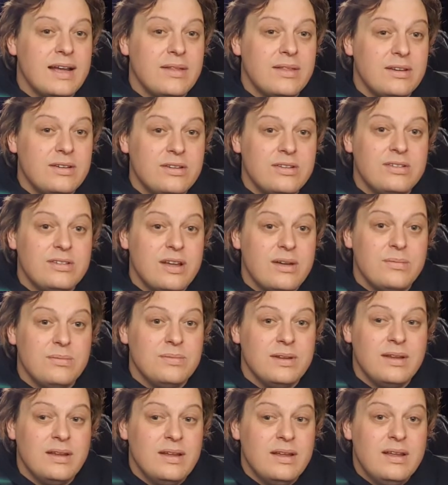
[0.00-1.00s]
They just don't
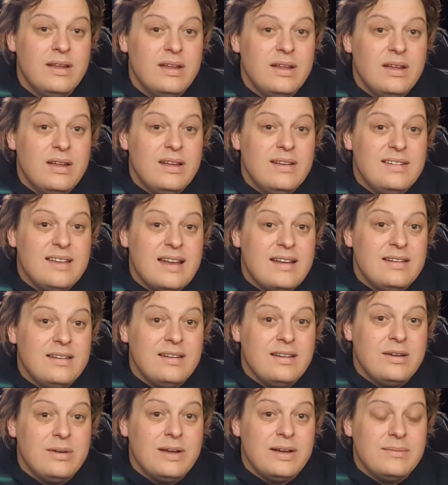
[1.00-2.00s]
tend to
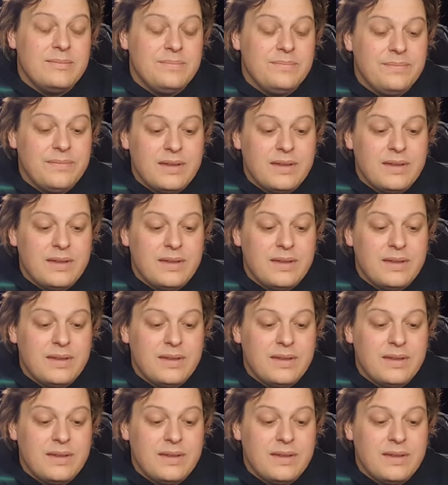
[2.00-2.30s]
do it.